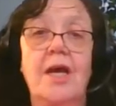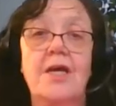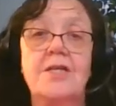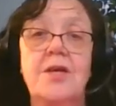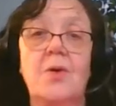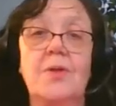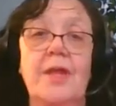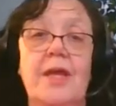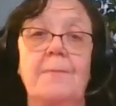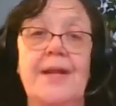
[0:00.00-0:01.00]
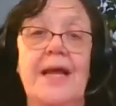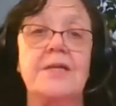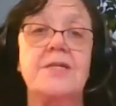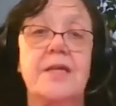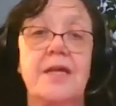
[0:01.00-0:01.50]
So the
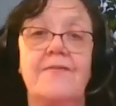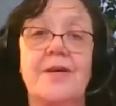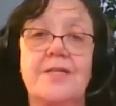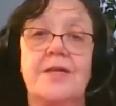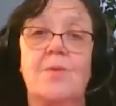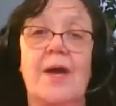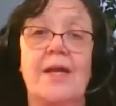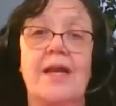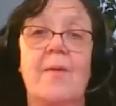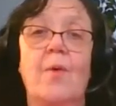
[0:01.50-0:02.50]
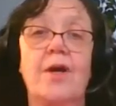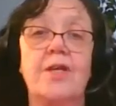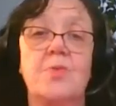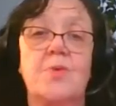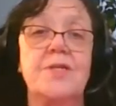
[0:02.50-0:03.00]
complexity of SD-WAN
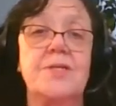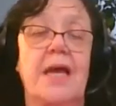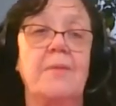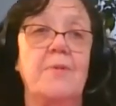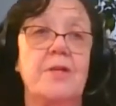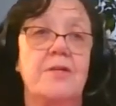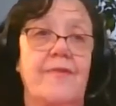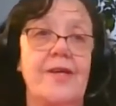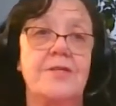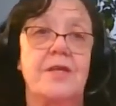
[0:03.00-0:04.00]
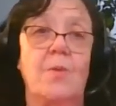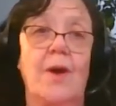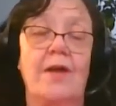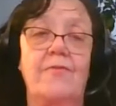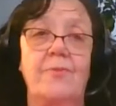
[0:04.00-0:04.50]
networks with segments of
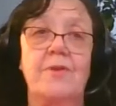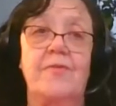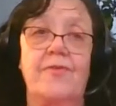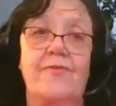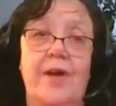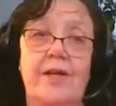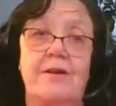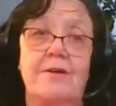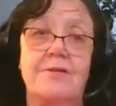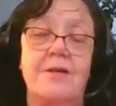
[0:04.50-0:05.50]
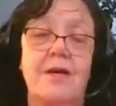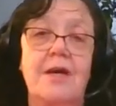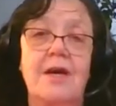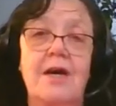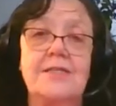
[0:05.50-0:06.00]
SD-WAN from different vendors
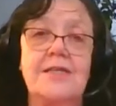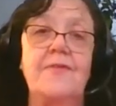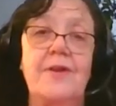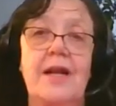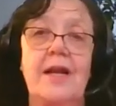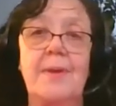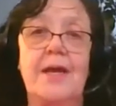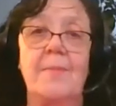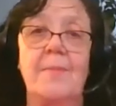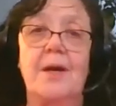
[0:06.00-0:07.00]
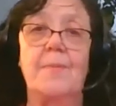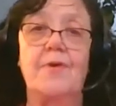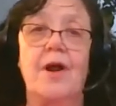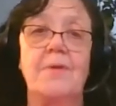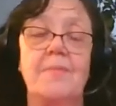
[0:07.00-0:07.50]
are definitely becoming a
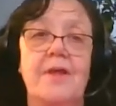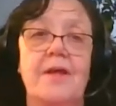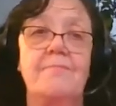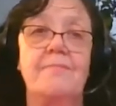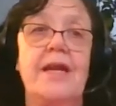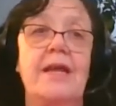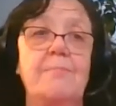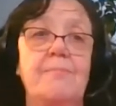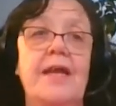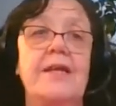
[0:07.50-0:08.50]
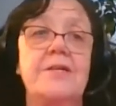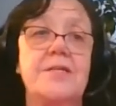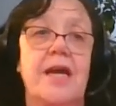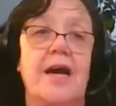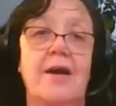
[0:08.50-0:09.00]
problem that many
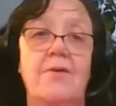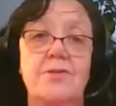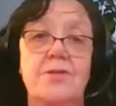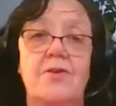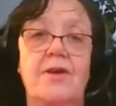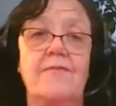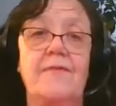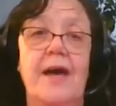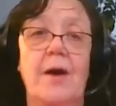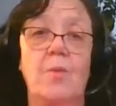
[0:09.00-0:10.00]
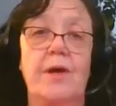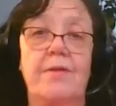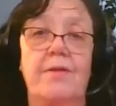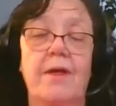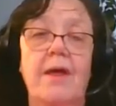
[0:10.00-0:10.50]
CIOs are looking for help with.